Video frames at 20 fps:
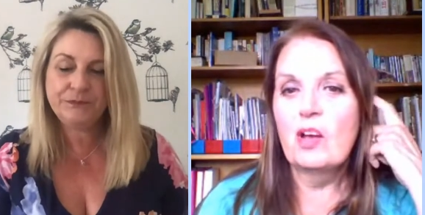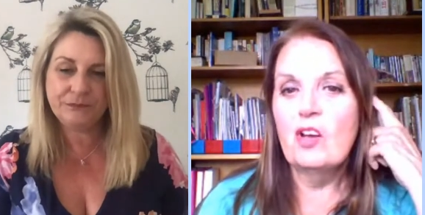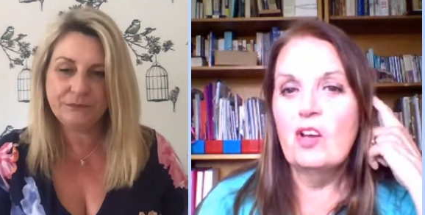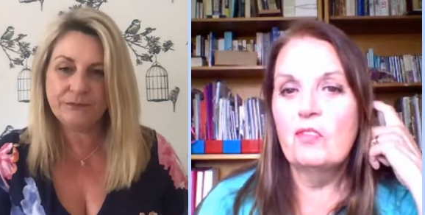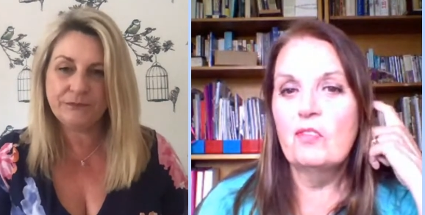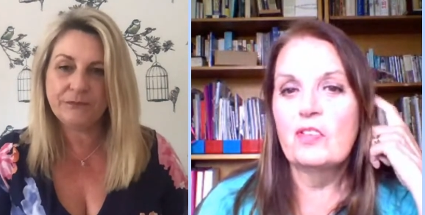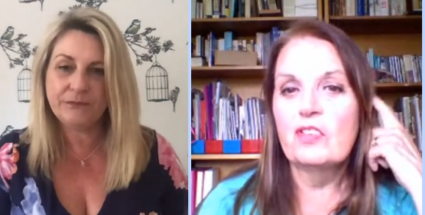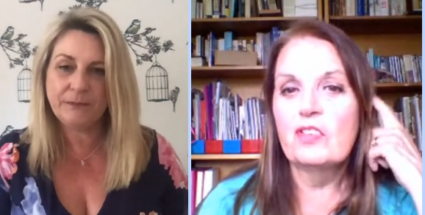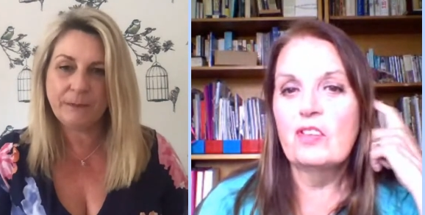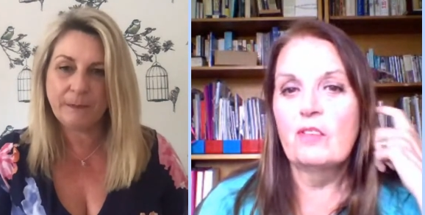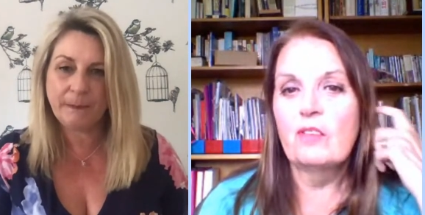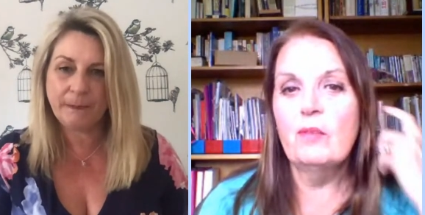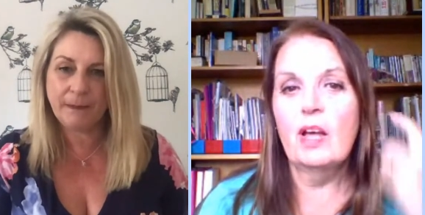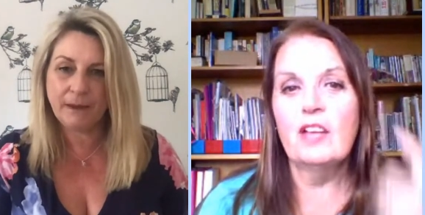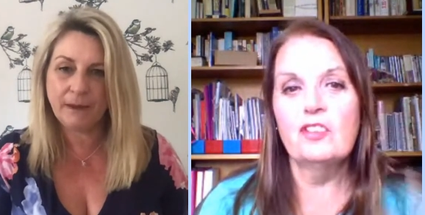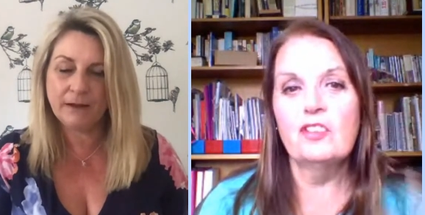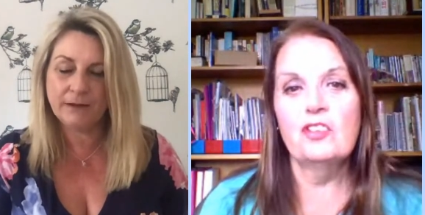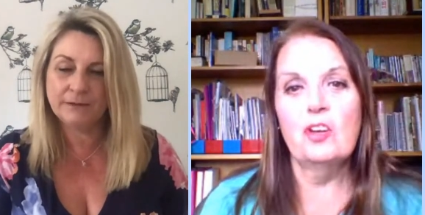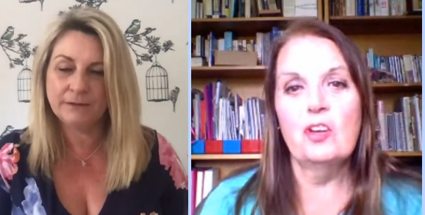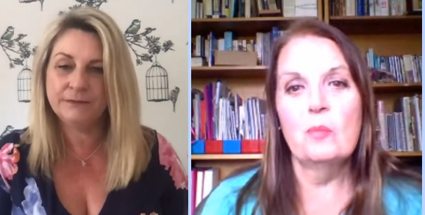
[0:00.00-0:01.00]
Speaker 1: office. I'm
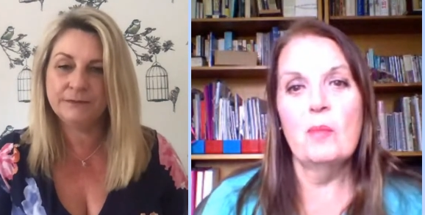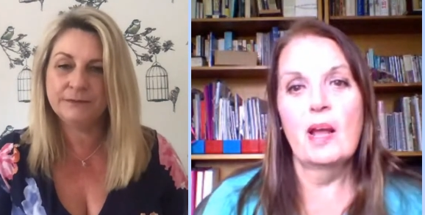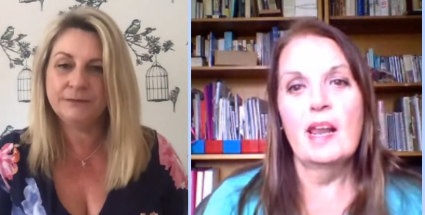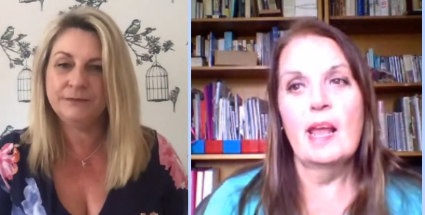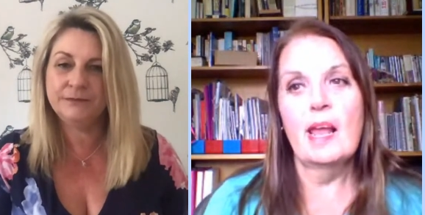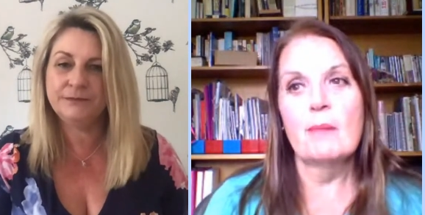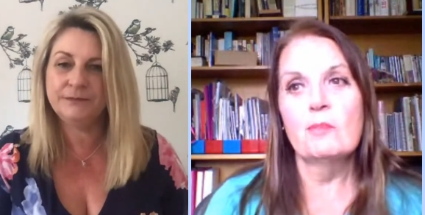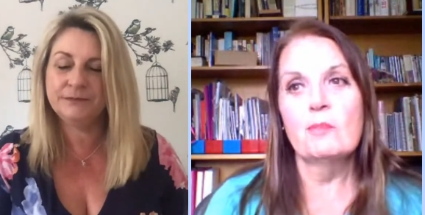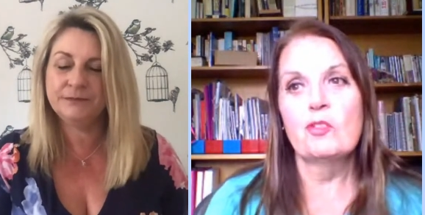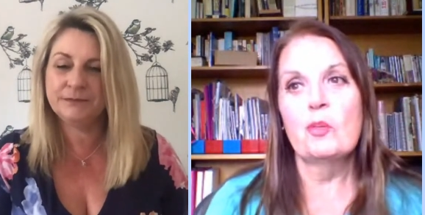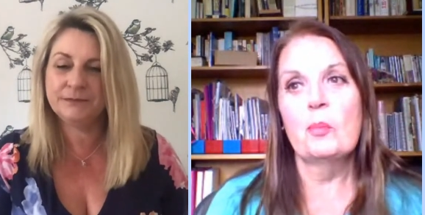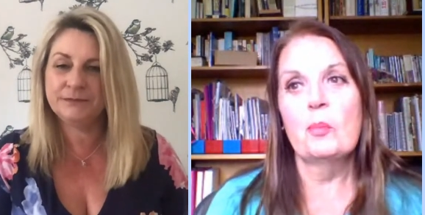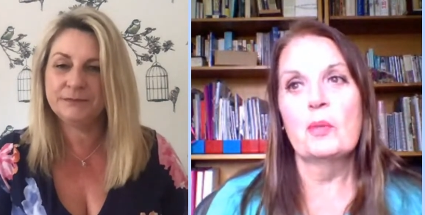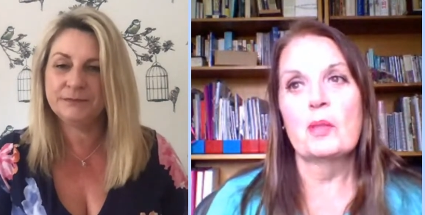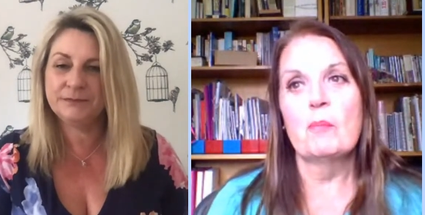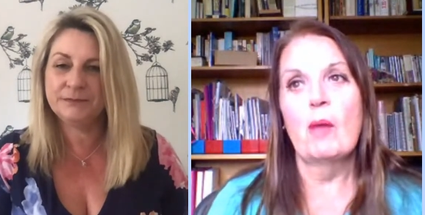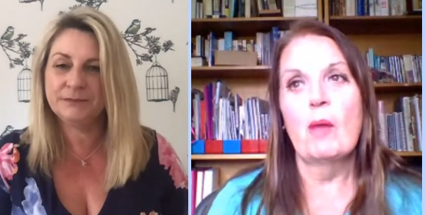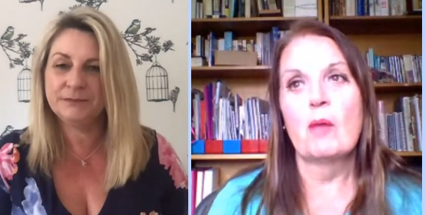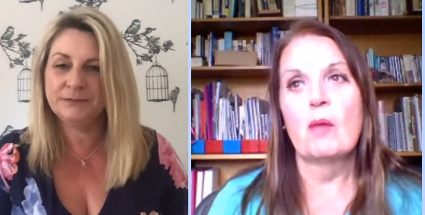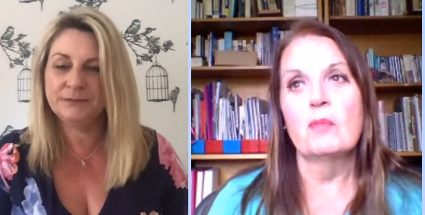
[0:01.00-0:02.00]
actually on my laptop at the
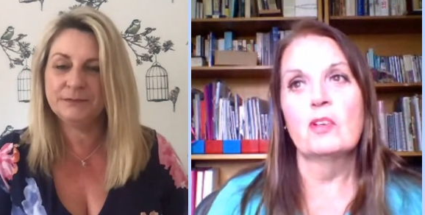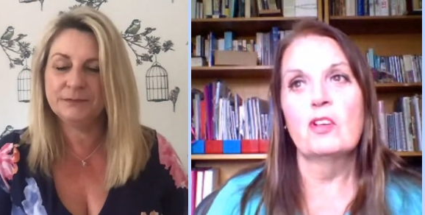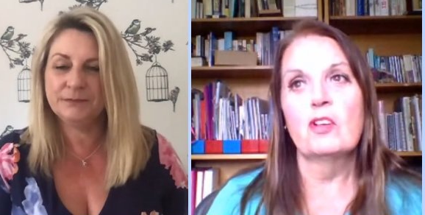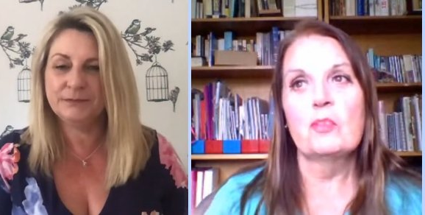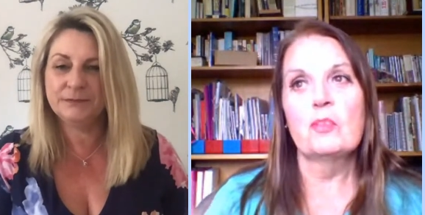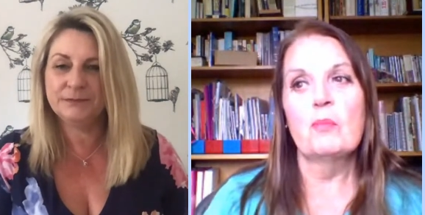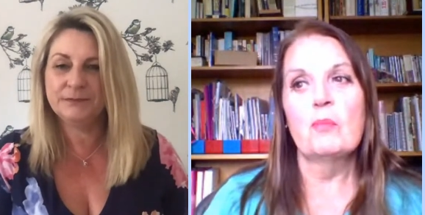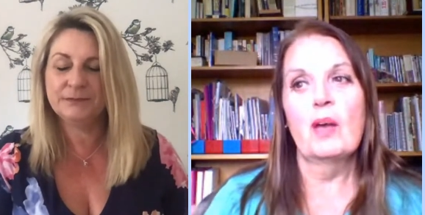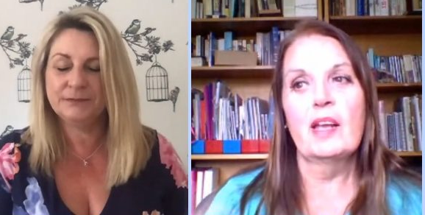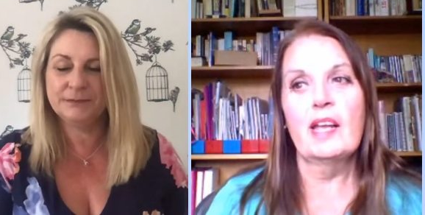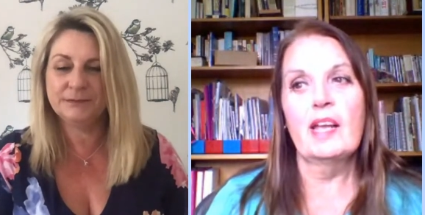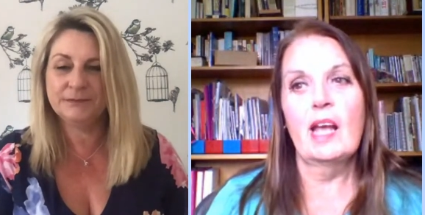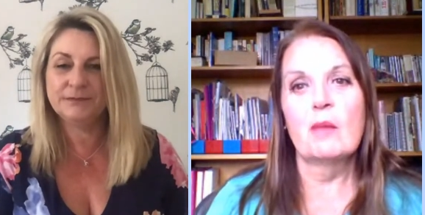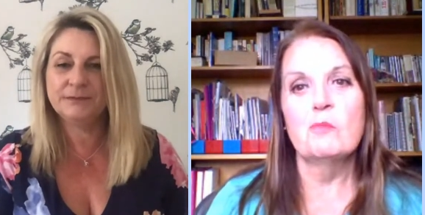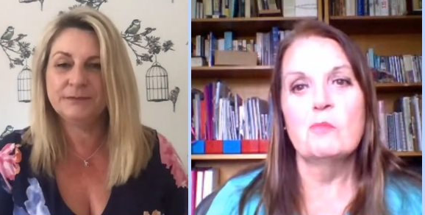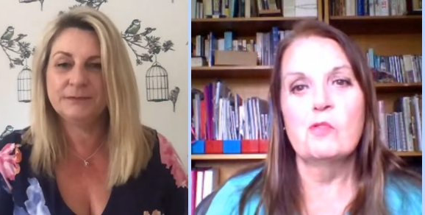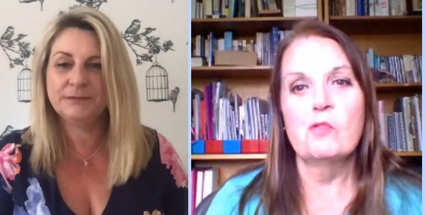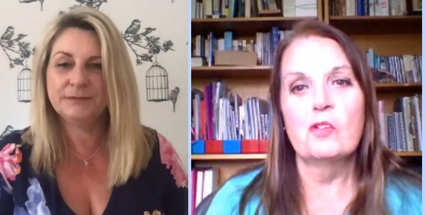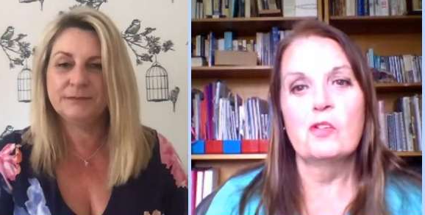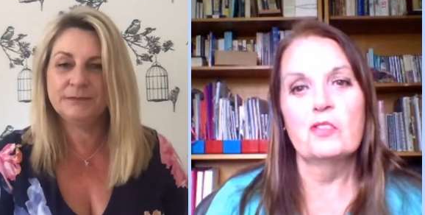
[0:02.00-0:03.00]
moment because my
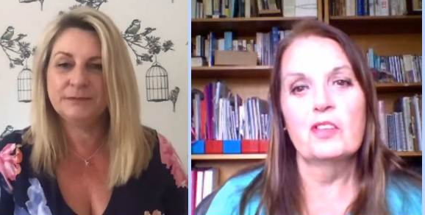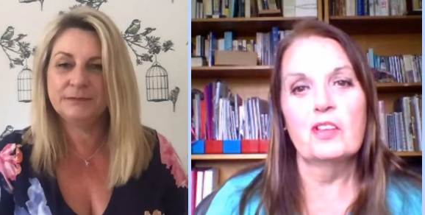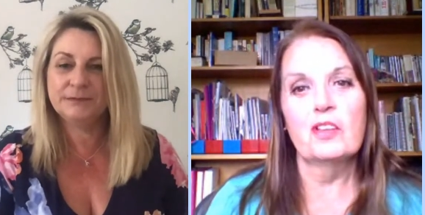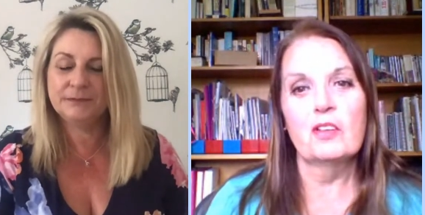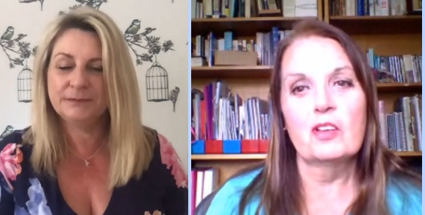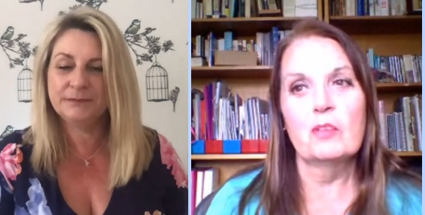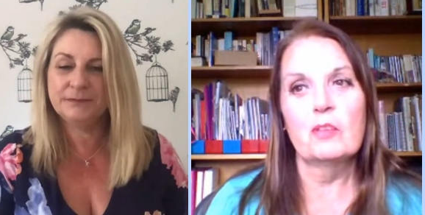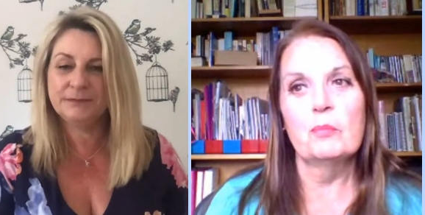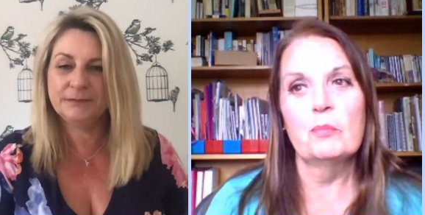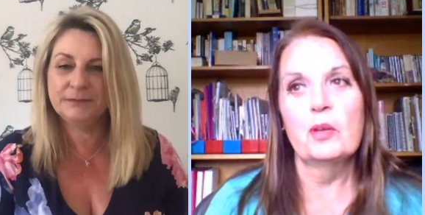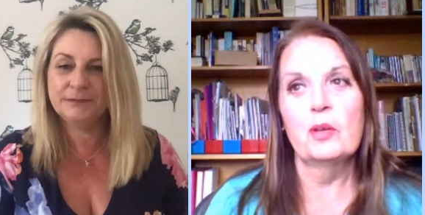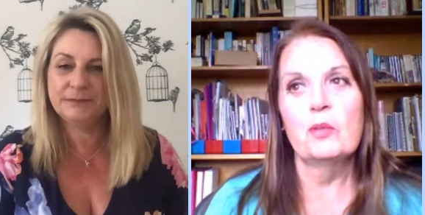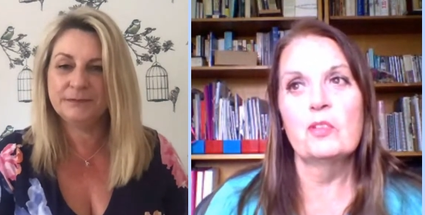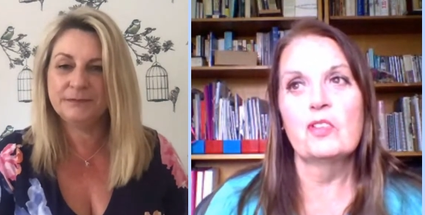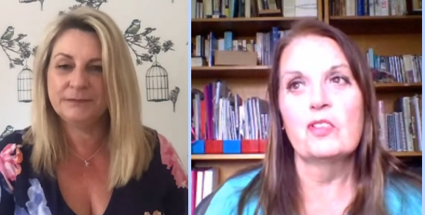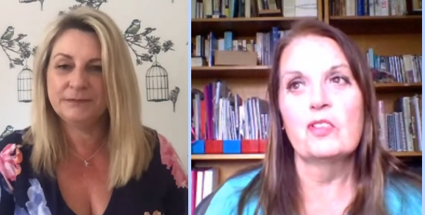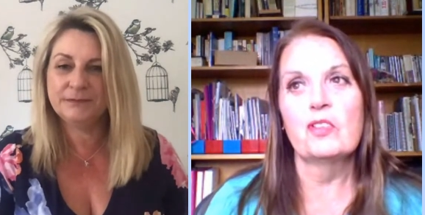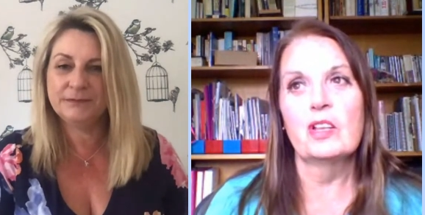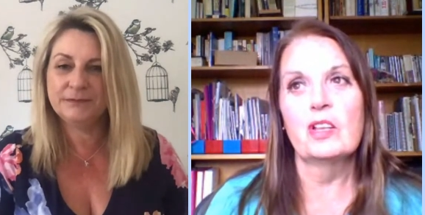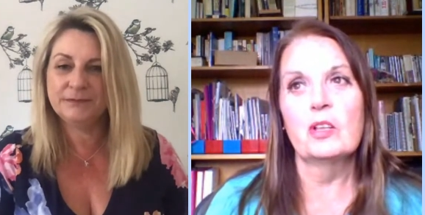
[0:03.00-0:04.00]
camera on the computer is
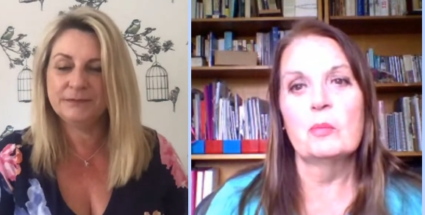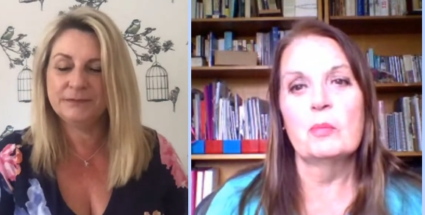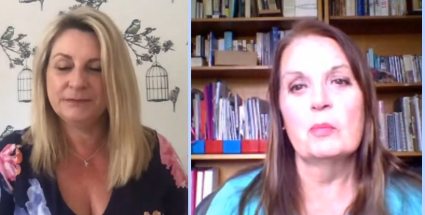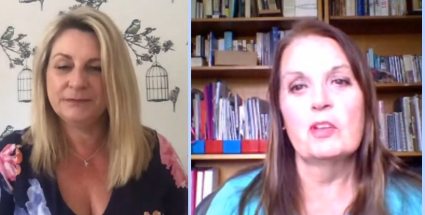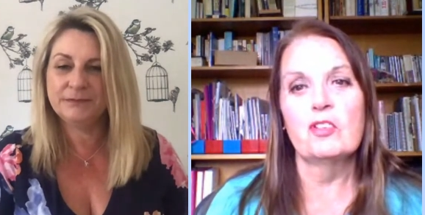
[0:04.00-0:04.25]
a little bit